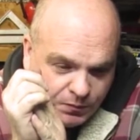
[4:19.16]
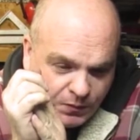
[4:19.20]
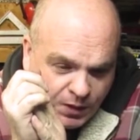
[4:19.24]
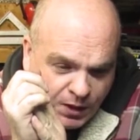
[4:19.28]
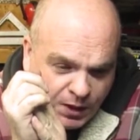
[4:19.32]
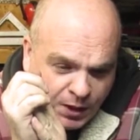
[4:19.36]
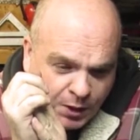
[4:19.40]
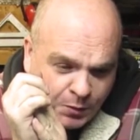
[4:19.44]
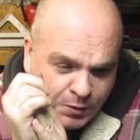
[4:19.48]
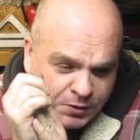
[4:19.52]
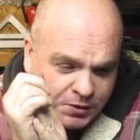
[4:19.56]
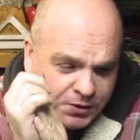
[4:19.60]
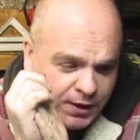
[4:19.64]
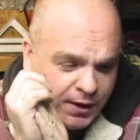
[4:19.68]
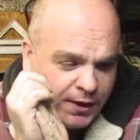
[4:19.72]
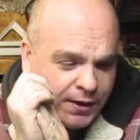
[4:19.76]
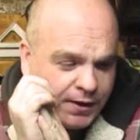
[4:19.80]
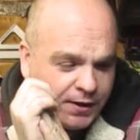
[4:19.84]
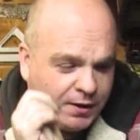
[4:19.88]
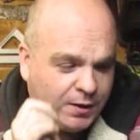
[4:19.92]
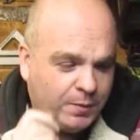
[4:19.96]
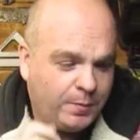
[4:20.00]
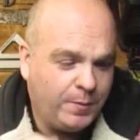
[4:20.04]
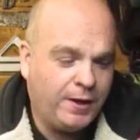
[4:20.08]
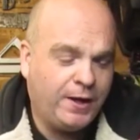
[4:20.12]
I was
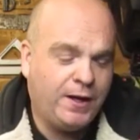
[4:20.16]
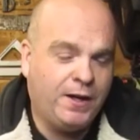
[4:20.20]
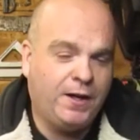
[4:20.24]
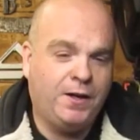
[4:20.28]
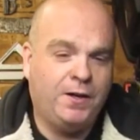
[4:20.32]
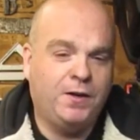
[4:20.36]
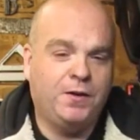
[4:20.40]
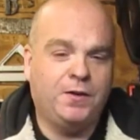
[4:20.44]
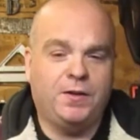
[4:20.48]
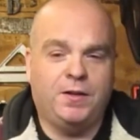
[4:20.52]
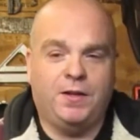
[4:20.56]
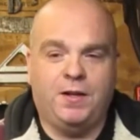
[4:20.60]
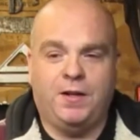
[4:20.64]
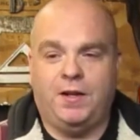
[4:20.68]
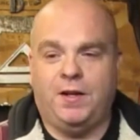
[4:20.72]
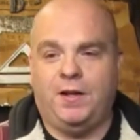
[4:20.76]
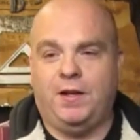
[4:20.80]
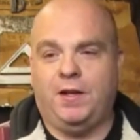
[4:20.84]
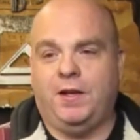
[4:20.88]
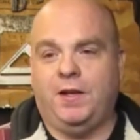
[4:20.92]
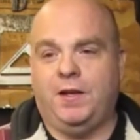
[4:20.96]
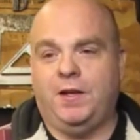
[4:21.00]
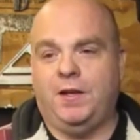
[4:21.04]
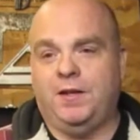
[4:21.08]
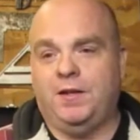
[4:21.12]
talking
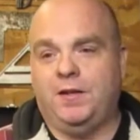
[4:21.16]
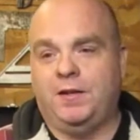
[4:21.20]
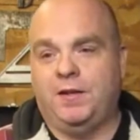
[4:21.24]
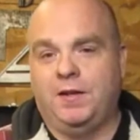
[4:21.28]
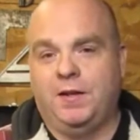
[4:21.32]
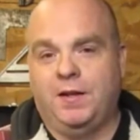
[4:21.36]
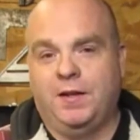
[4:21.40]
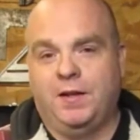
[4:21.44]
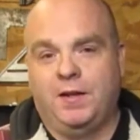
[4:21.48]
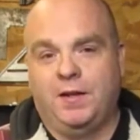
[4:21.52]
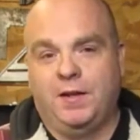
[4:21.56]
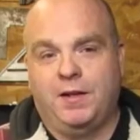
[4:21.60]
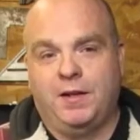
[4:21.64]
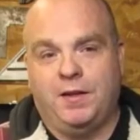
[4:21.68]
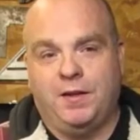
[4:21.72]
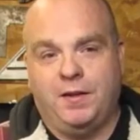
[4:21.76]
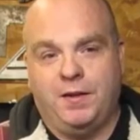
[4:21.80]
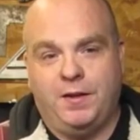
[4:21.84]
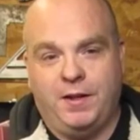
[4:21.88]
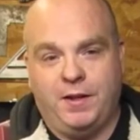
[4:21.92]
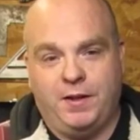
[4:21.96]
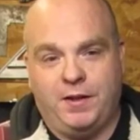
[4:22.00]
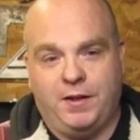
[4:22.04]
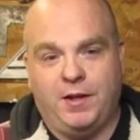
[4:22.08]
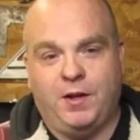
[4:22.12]
about
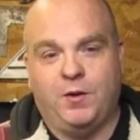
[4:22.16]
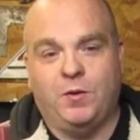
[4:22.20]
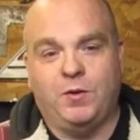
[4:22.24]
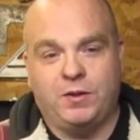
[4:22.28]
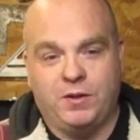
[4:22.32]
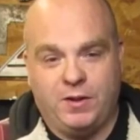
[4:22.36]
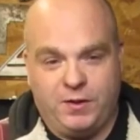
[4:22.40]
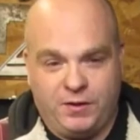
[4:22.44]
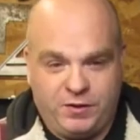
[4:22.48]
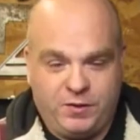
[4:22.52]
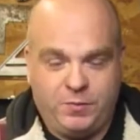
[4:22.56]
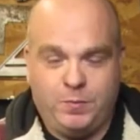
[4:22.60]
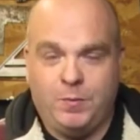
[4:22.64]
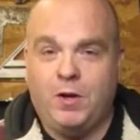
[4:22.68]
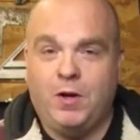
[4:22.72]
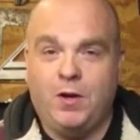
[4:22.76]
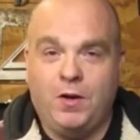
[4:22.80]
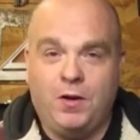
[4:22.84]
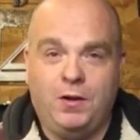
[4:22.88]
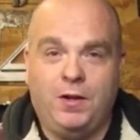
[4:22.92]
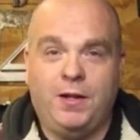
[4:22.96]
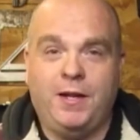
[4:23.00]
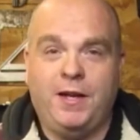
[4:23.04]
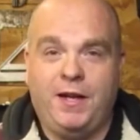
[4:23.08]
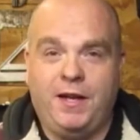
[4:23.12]
that there was a
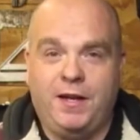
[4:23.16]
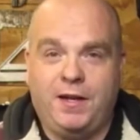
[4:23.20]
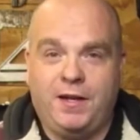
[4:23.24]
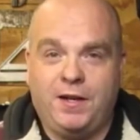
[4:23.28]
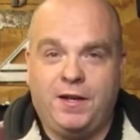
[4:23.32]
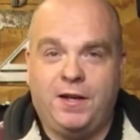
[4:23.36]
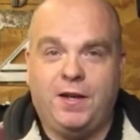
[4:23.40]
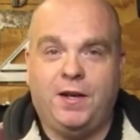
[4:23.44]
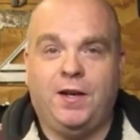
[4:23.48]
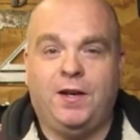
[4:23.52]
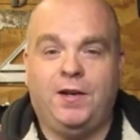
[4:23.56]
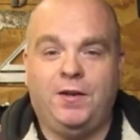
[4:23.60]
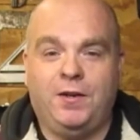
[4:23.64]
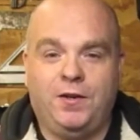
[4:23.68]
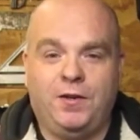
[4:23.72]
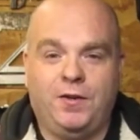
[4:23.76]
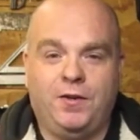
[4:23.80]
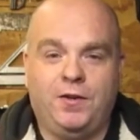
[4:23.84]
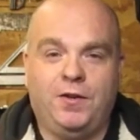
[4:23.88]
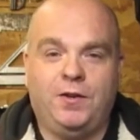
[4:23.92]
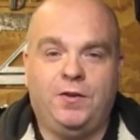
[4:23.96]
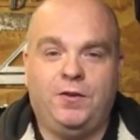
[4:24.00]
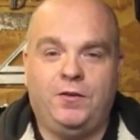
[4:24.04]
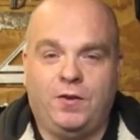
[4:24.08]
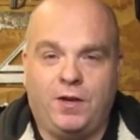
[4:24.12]
small leak under
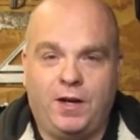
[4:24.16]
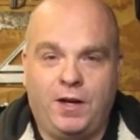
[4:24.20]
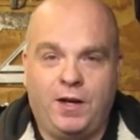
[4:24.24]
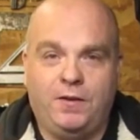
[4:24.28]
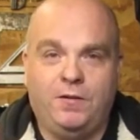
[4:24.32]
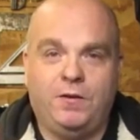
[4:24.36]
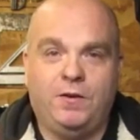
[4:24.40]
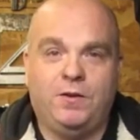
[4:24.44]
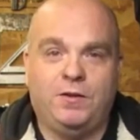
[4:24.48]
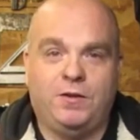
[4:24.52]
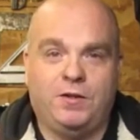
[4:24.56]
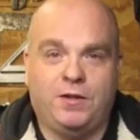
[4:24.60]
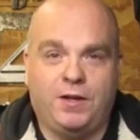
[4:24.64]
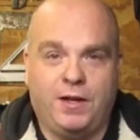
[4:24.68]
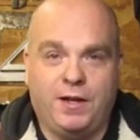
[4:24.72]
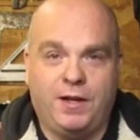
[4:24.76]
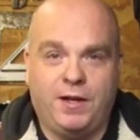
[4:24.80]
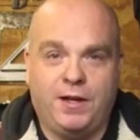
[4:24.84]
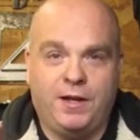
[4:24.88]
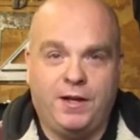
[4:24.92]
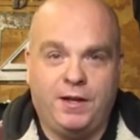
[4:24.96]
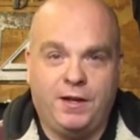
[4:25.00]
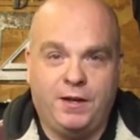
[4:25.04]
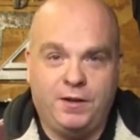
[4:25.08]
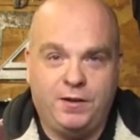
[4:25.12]
the driver's
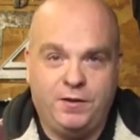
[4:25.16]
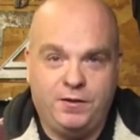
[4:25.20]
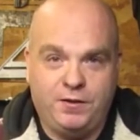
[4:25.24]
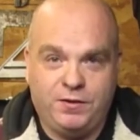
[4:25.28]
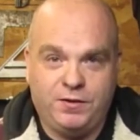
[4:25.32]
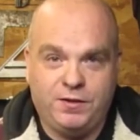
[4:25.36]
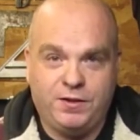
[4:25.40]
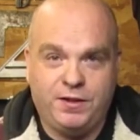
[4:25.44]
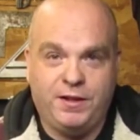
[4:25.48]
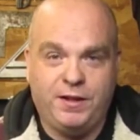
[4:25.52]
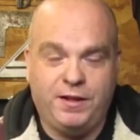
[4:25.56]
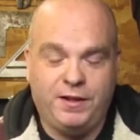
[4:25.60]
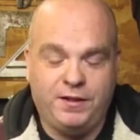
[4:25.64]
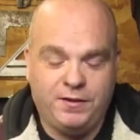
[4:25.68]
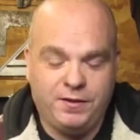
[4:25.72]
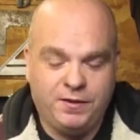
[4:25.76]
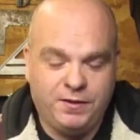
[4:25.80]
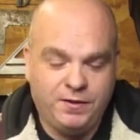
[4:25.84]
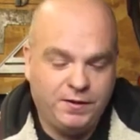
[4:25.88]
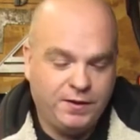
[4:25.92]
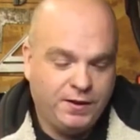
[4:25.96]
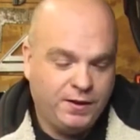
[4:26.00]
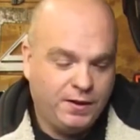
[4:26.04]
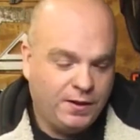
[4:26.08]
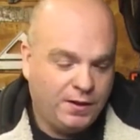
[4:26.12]
side seat.
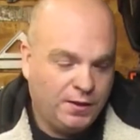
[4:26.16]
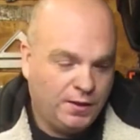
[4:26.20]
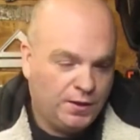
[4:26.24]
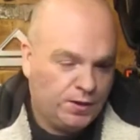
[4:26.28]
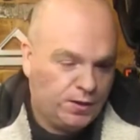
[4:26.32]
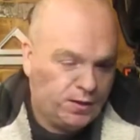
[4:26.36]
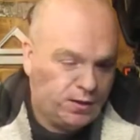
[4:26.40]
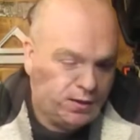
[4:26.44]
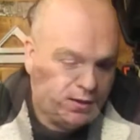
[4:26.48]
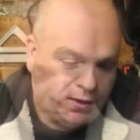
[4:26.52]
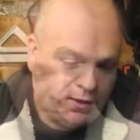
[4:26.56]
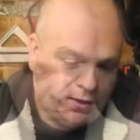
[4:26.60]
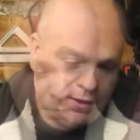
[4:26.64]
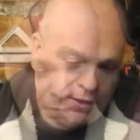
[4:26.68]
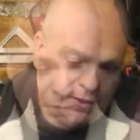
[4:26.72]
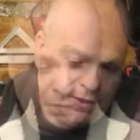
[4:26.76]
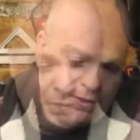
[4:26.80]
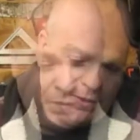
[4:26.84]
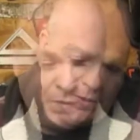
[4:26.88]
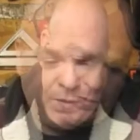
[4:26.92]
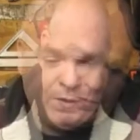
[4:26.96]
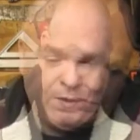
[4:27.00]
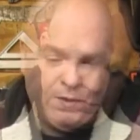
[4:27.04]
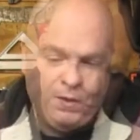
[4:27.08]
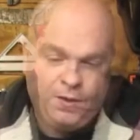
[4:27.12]
Turned
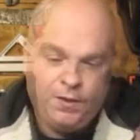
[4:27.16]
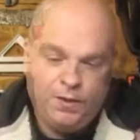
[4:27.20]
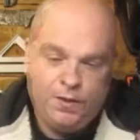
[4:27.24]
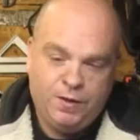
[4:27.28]
out,